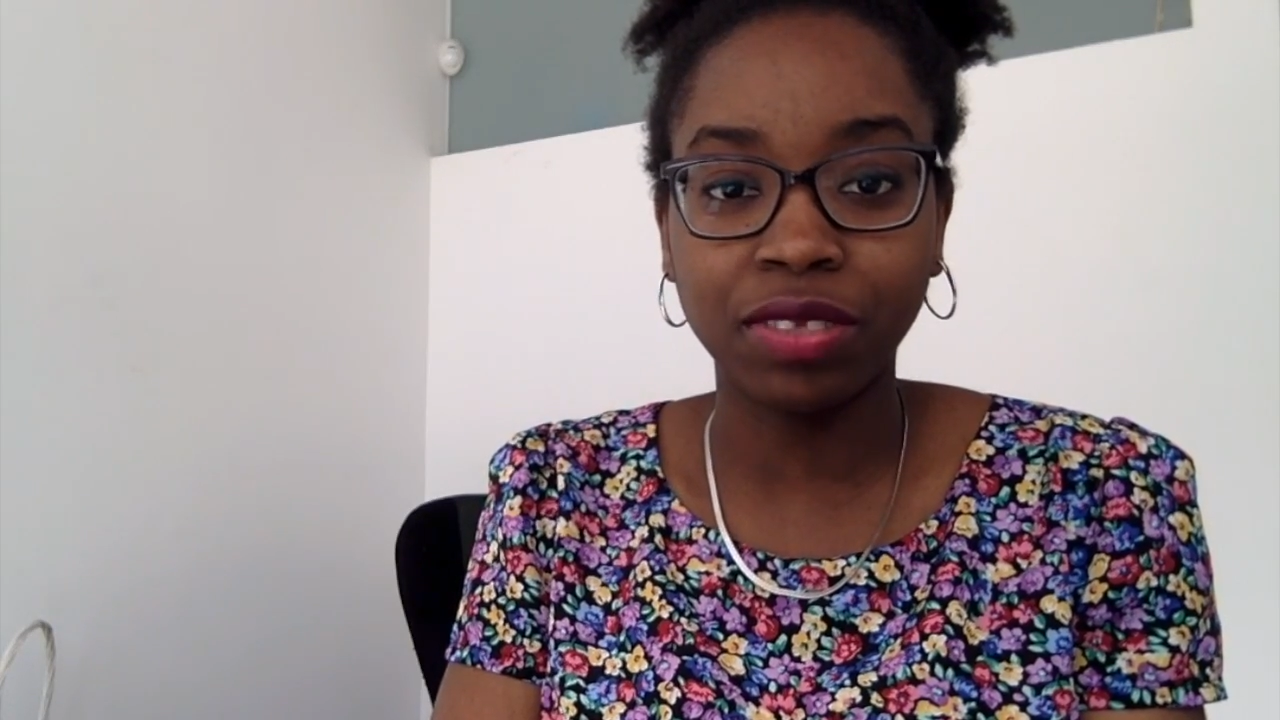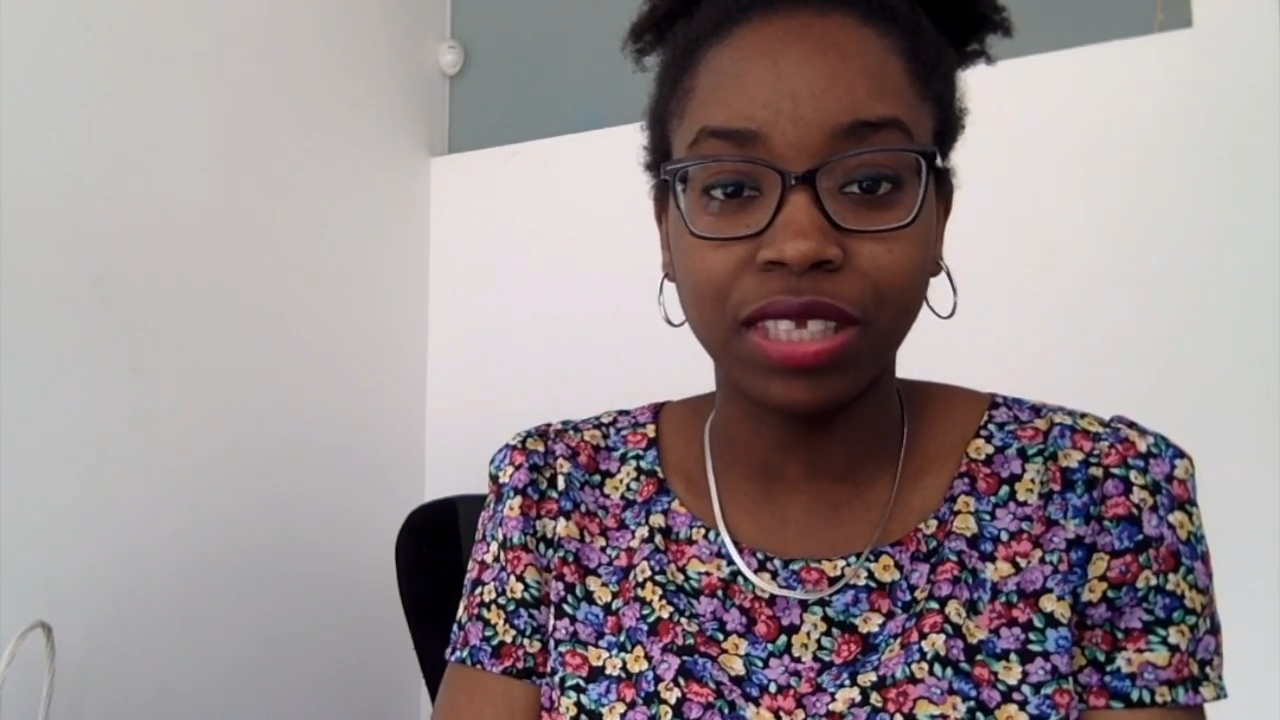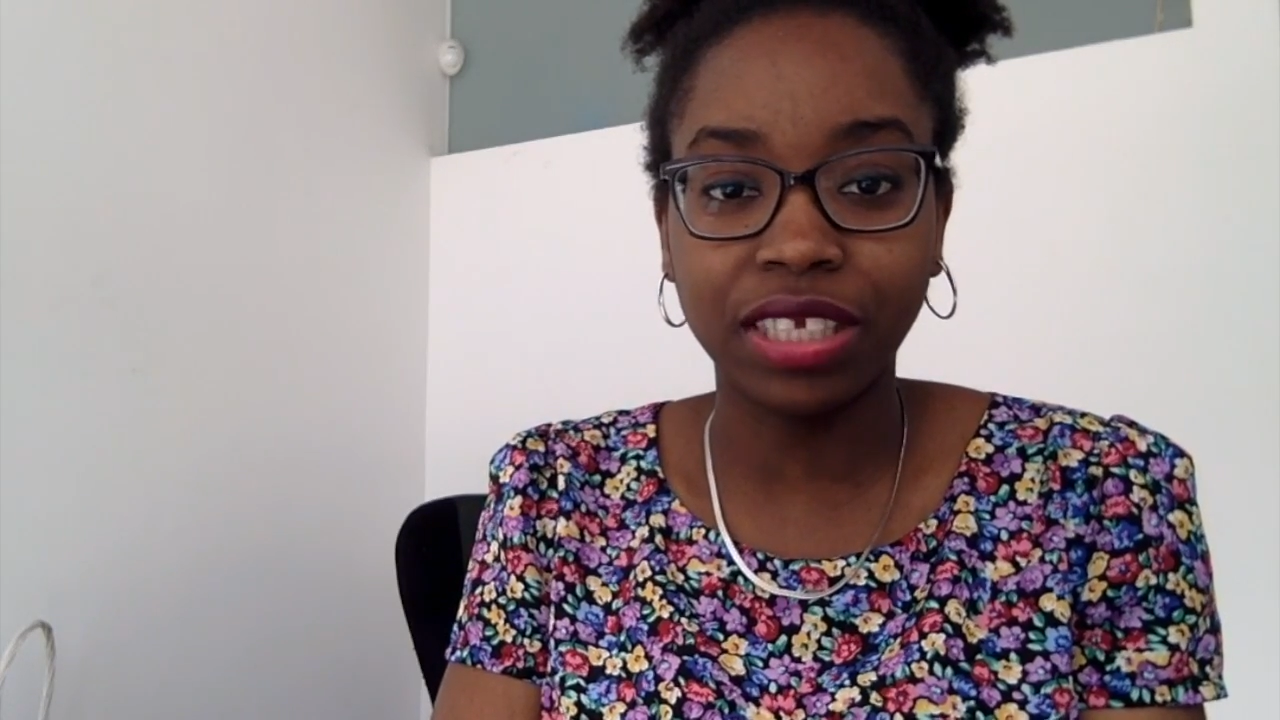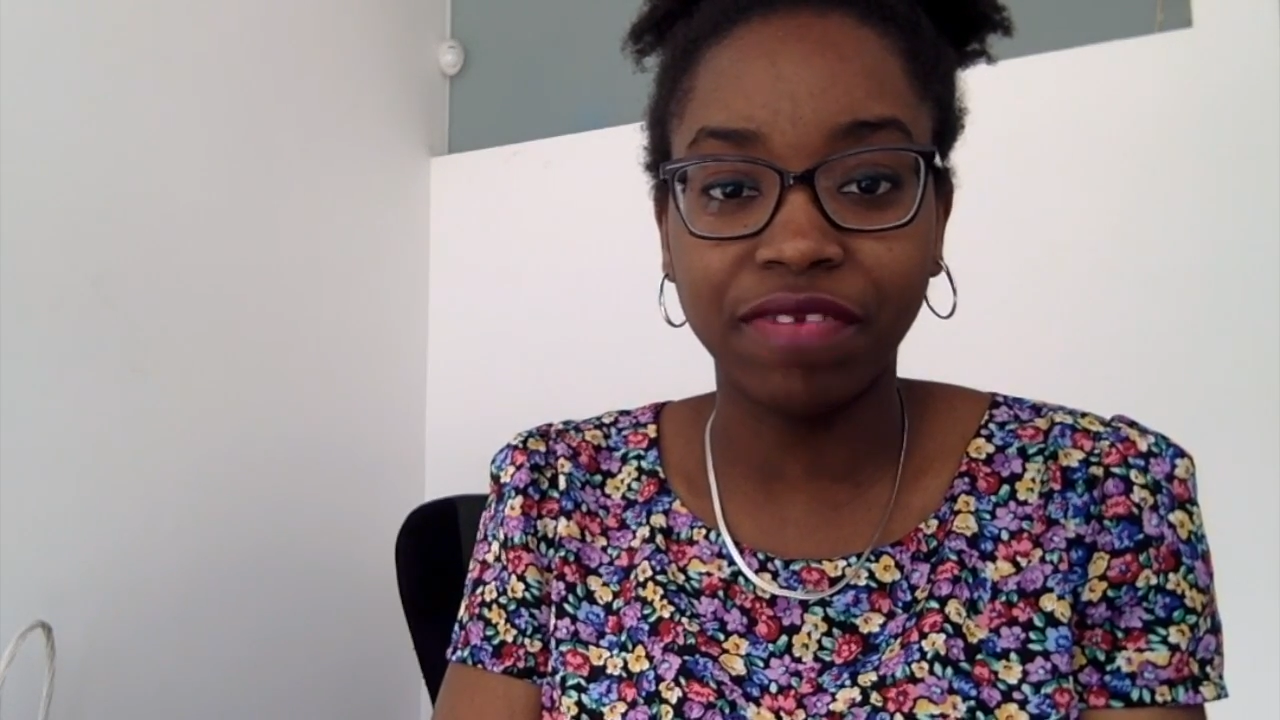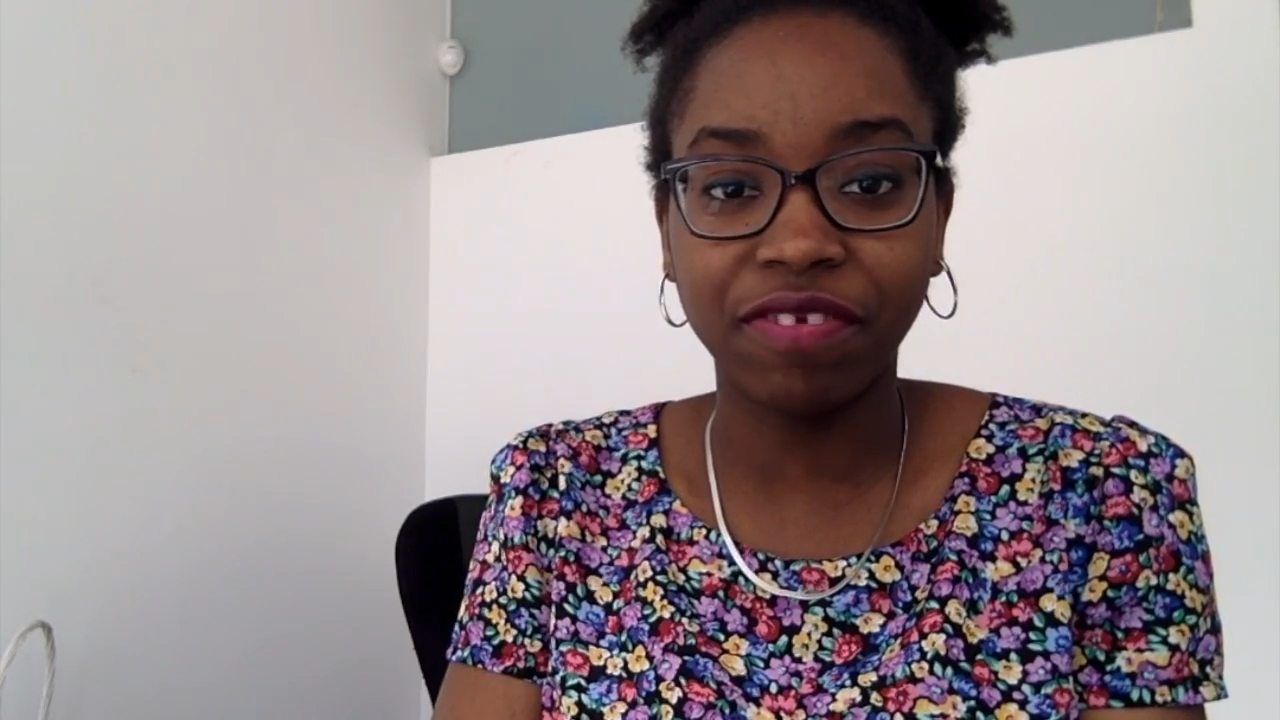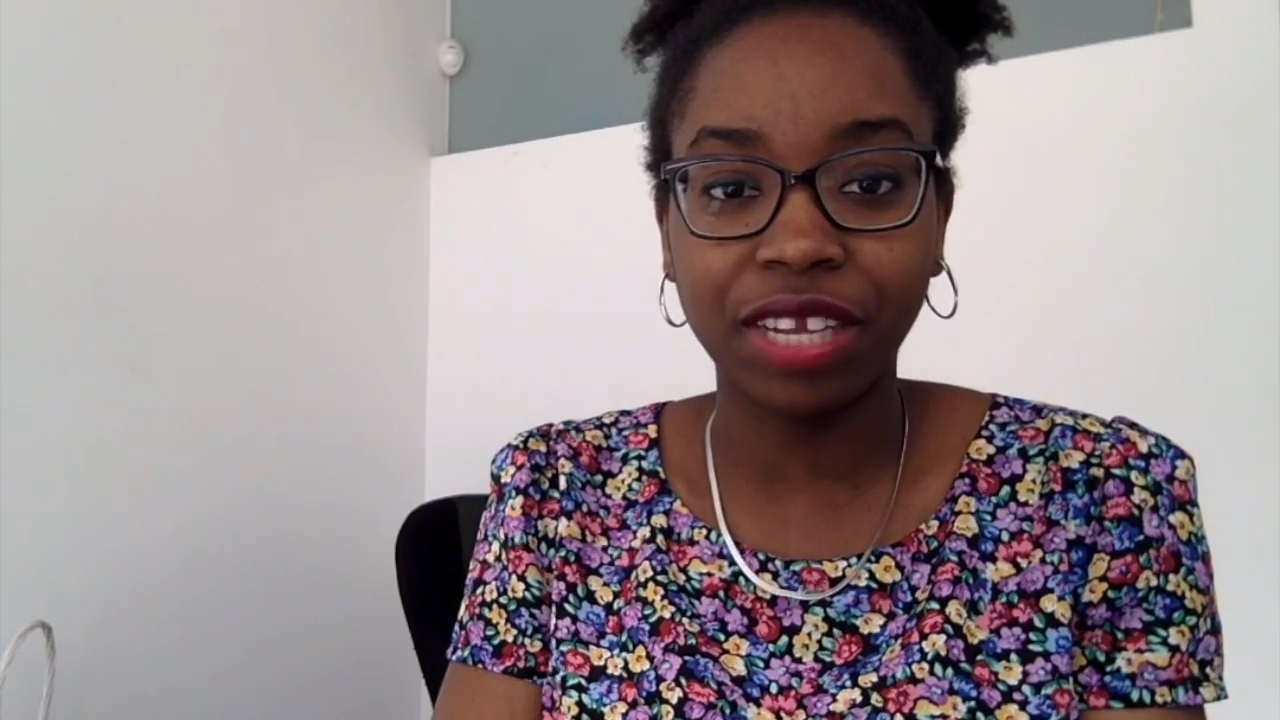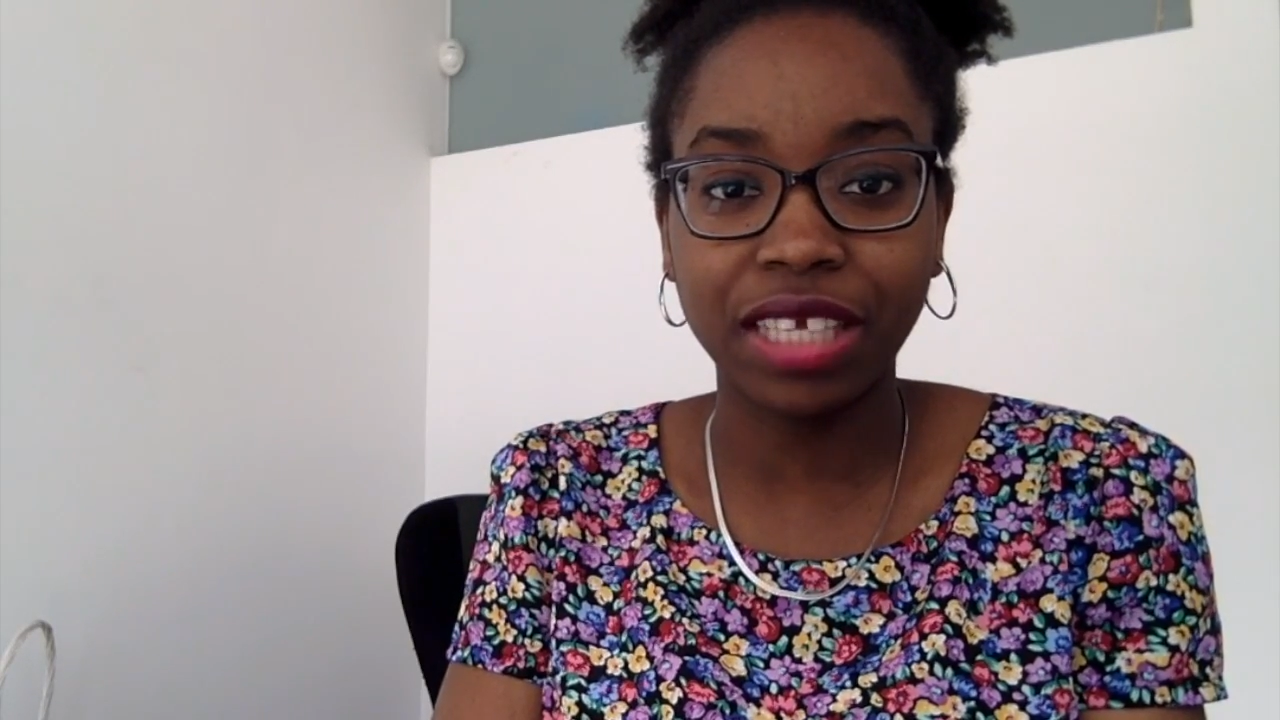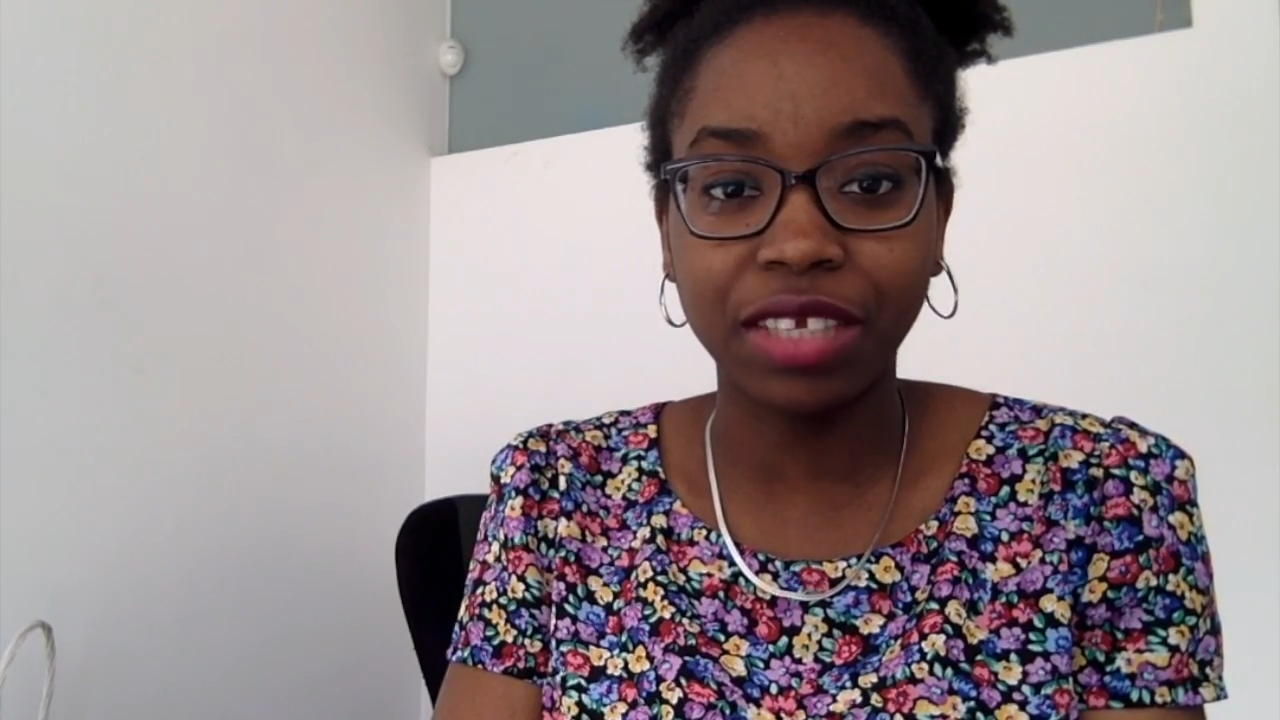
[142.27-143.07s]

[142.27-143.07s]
they didn't feel like